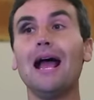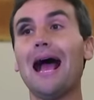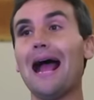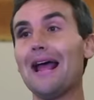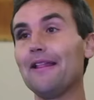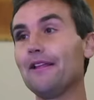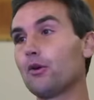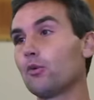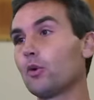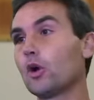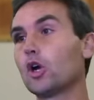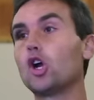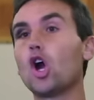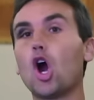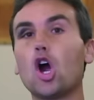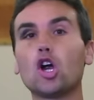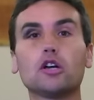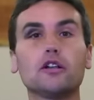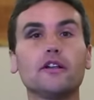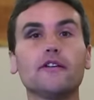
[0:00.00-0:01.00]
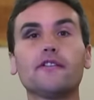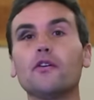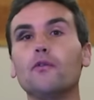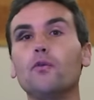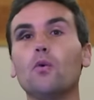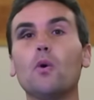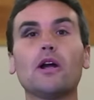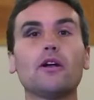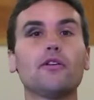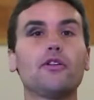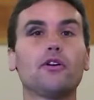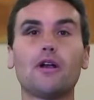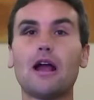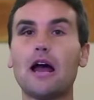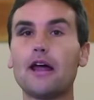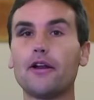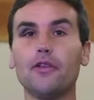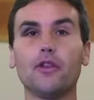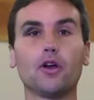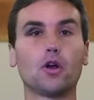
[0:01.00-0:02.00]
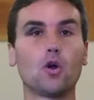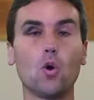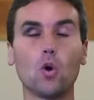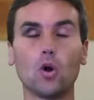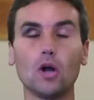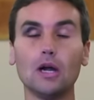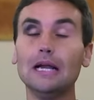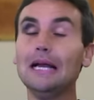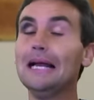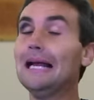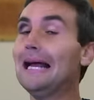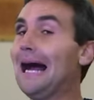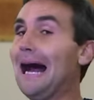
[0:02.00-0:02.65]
I think regardless of where they're at on the court,